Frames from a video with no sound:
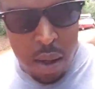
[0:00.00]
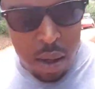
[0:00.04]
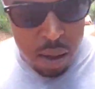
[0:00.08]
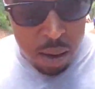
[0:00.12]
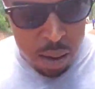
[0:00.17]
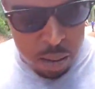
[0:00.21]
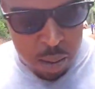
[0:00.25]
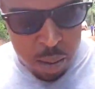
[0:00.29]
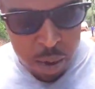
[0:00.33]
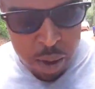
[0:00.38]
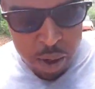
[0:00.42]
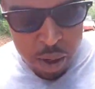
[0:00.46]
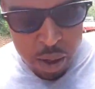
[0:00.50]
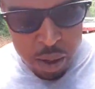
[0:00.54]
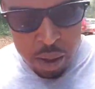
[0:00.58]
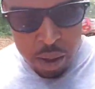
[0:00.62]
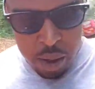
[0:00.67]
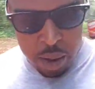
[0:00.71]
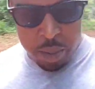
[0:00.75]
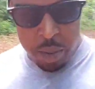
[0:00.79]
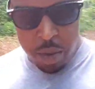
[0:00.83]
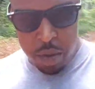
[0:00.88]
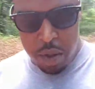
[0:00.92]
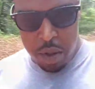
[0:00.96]
I'm highly
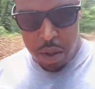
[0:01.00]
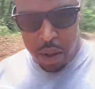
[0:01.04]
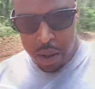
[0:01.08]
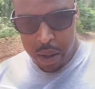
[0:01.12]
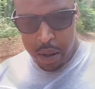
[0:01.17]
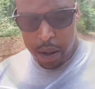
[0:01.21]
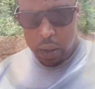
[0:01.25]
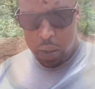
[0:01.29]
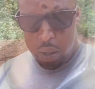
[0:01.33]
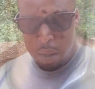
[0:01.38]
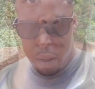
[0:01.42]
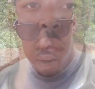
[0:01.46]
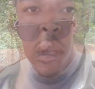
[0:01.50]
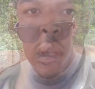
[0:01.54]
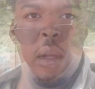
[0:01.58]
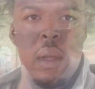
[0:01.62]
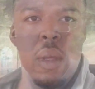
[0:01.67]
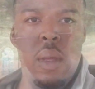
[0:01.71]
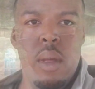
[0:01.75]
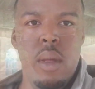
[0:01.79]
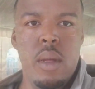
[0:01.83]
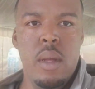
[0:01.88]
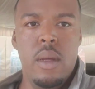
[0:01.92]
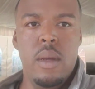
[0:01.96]
upset.
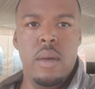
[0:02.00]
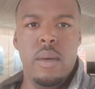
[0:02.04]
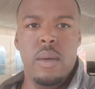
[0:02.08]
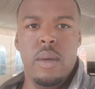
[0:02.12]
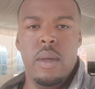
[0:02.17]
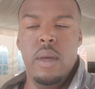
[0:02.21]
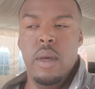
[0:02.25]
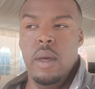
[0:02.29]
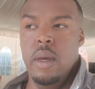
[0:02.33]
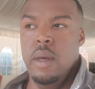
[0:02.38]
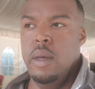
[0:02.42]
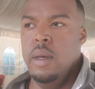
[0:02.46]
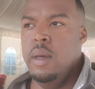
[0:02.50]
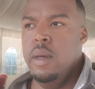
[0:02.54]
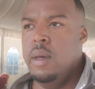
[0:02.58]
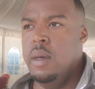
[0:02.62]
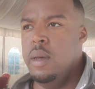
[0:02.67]
Okay.